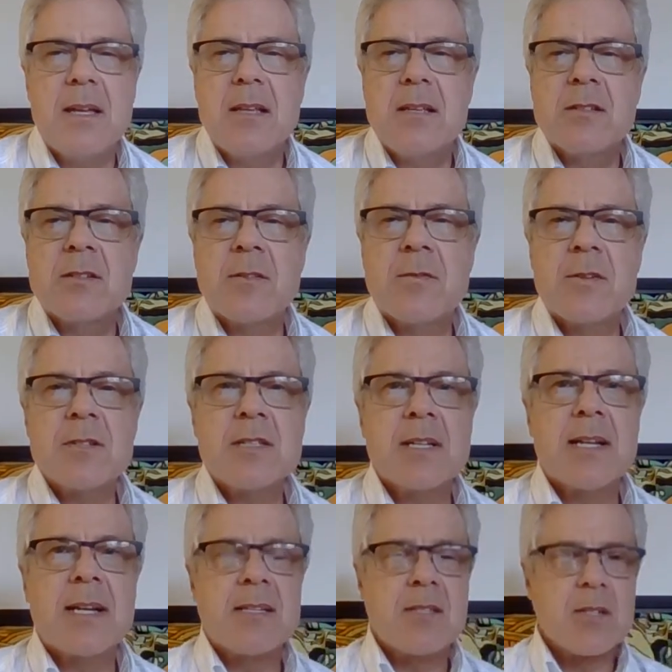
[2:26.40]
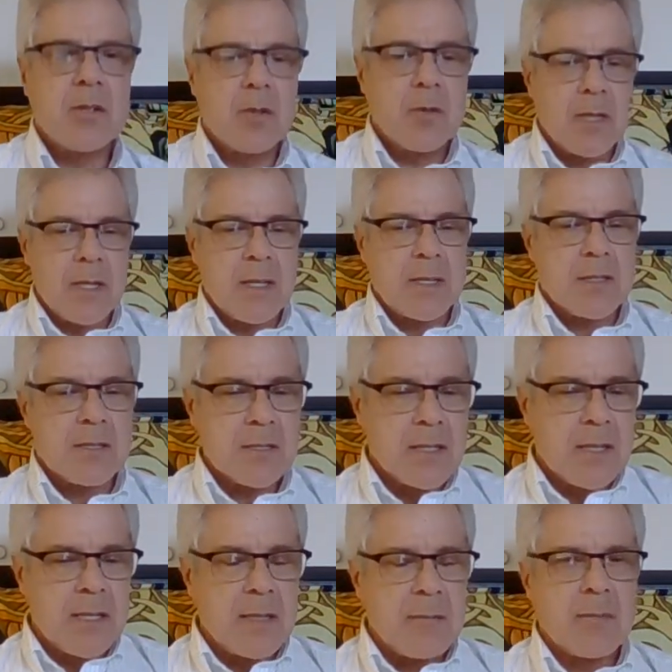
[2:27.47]
So the first thing I do is
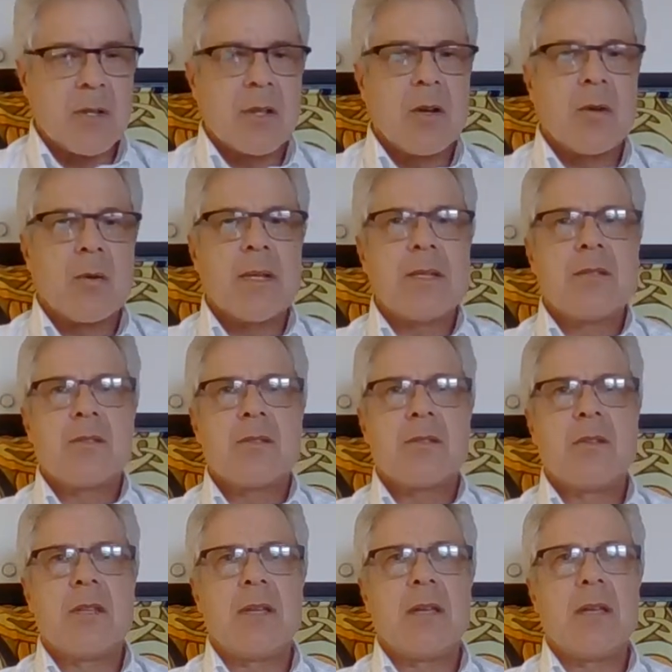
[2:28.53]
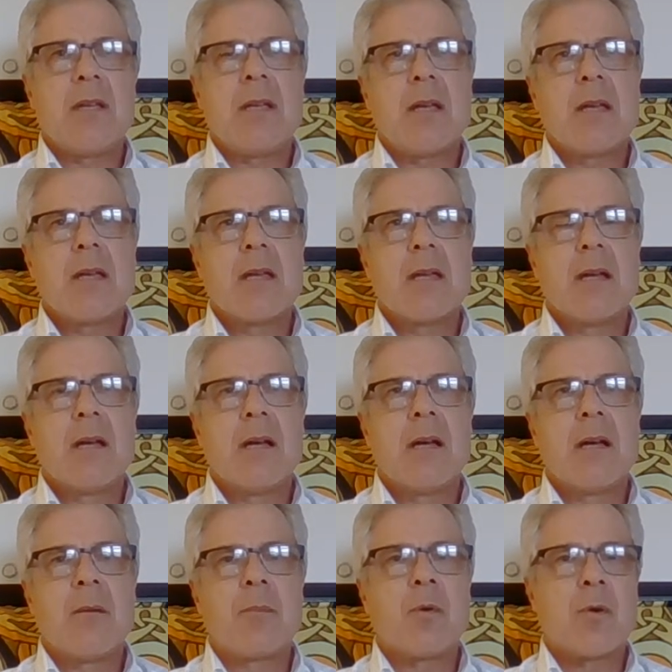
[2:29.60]
go into the
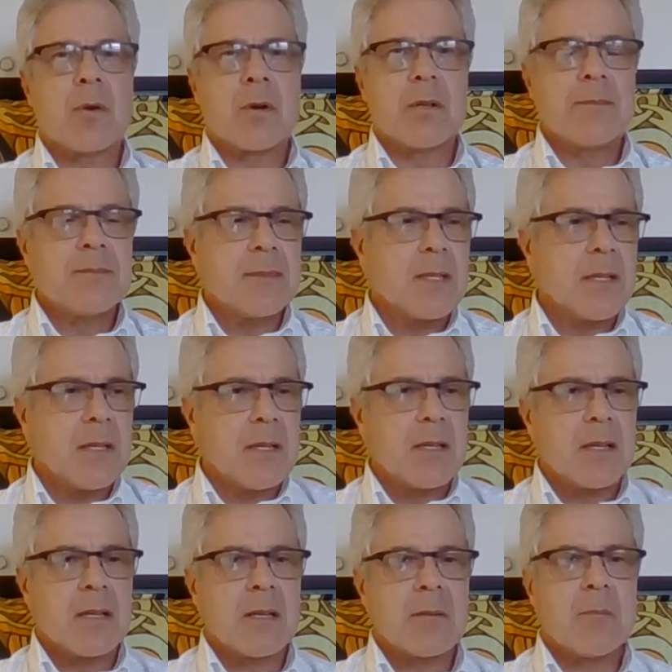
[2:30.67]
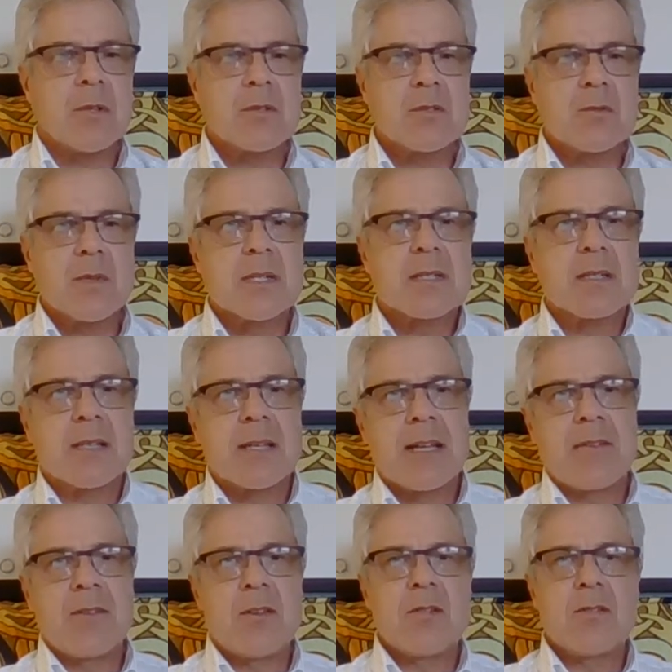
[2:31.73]
portal. Most recently
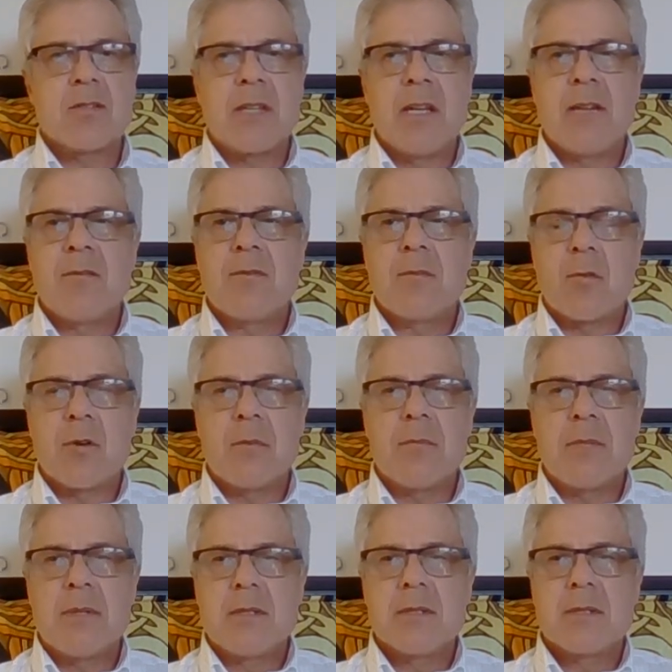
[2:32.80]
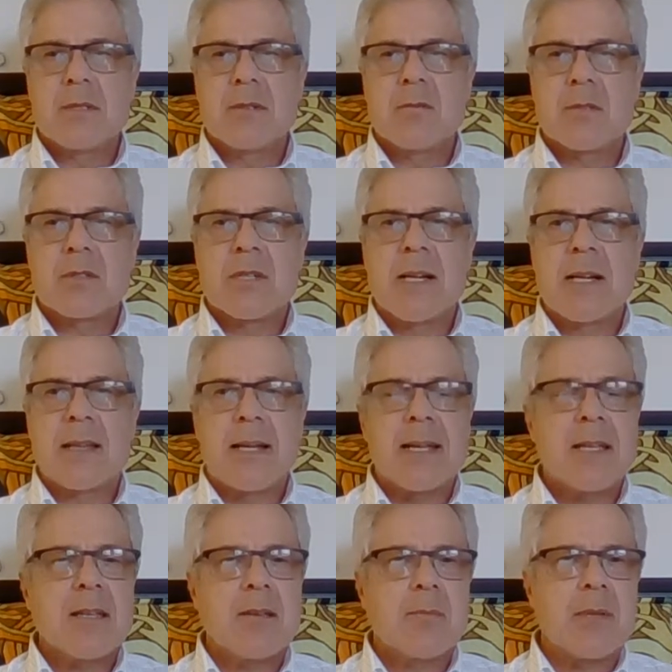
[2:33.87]
I've used Inform, which I
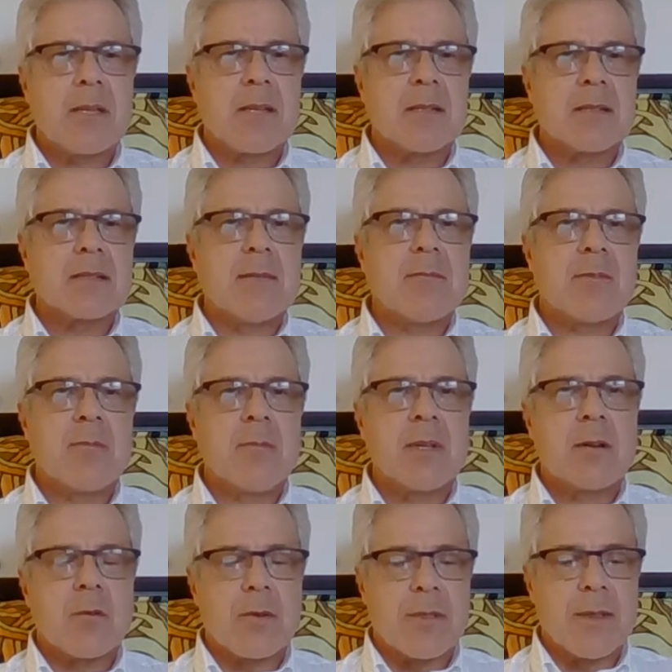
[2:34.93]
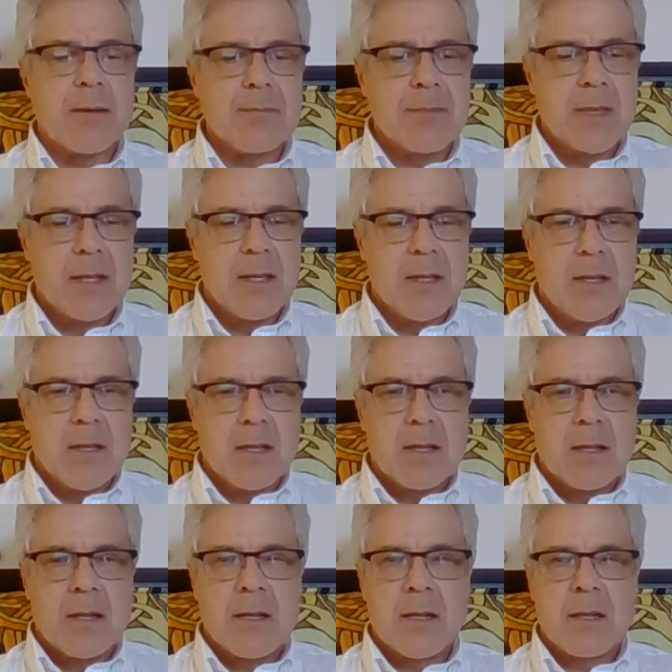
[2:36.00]
like because I'm familiar with it.
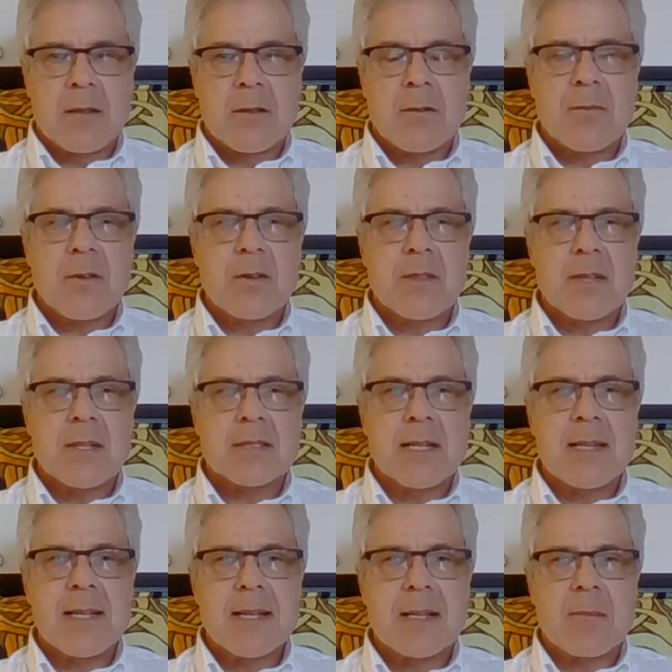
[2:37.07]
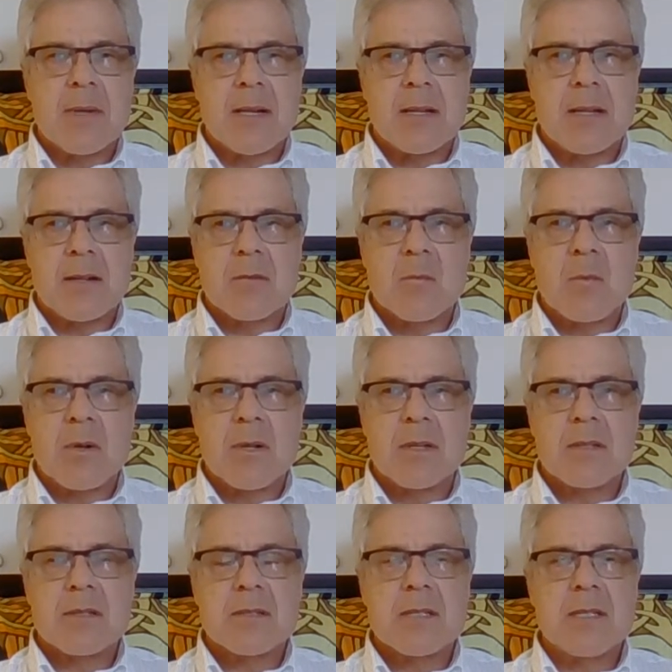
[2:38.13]
There are a few things I like about it. One,
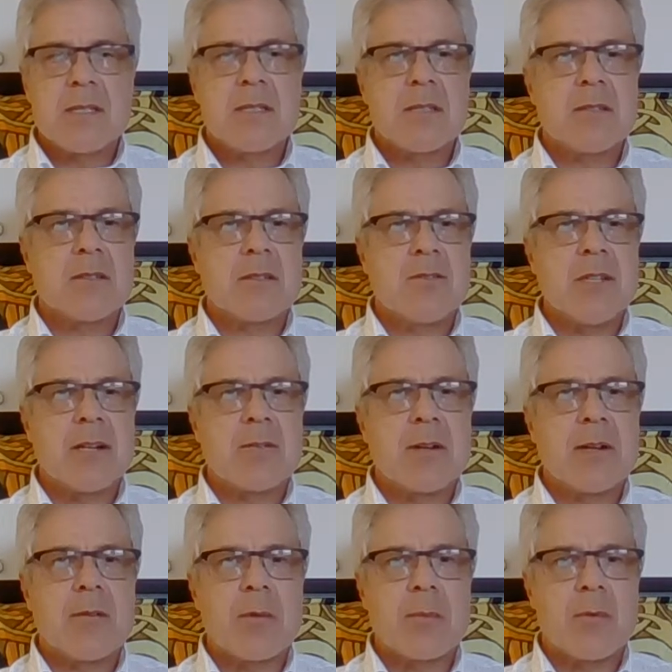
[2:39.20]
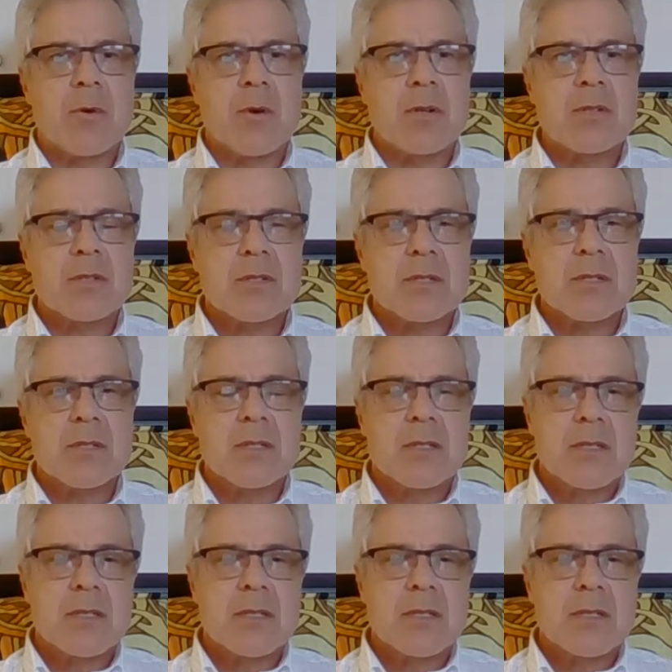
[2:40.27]
it's easy to generate reports.